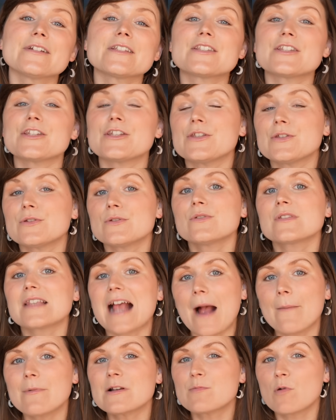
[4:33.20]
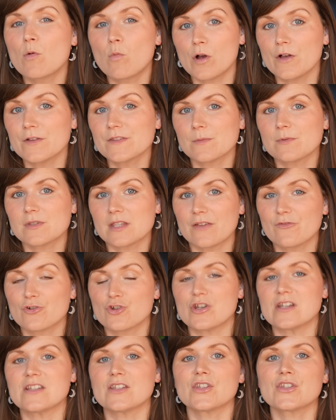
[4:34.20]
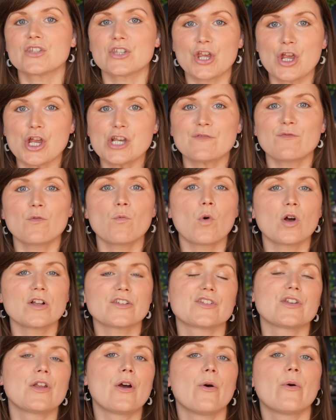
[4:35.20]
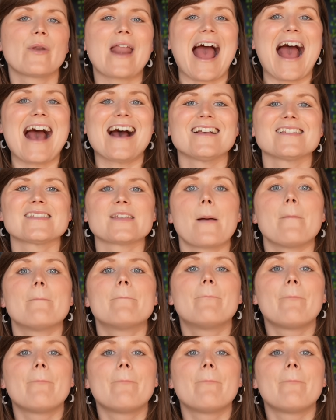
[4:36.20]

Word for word: is to use Habitable Worlds Observatory to search for what's known as